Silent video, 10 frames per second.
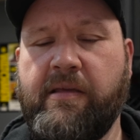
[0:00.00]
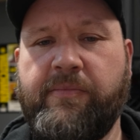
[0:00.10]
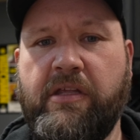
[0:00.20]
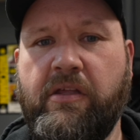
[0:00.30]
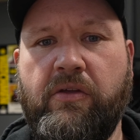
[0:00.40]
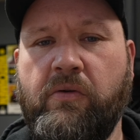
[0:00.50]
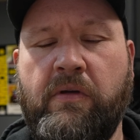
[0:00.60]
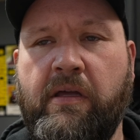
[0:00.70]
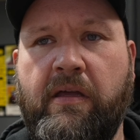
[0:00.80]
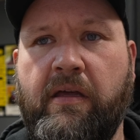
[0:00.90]
up to you.
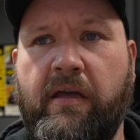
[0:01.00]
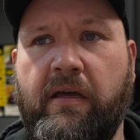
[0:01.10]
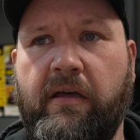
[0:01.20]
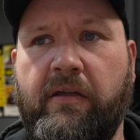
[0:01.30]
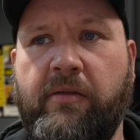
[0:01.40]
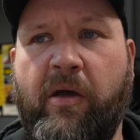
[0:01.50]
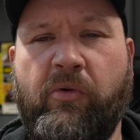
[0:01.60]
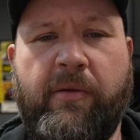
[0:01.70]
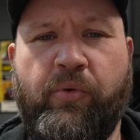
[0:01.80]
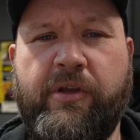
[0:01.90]
You might
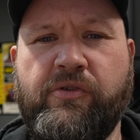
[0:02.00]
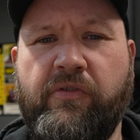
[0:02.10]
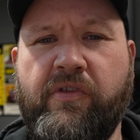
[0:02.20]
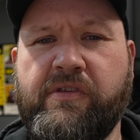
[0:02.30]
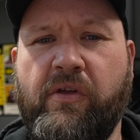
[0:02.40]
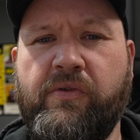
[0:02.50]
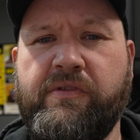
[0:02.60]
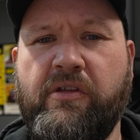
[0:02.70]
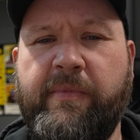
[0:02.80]
want to pre-drill those holes though,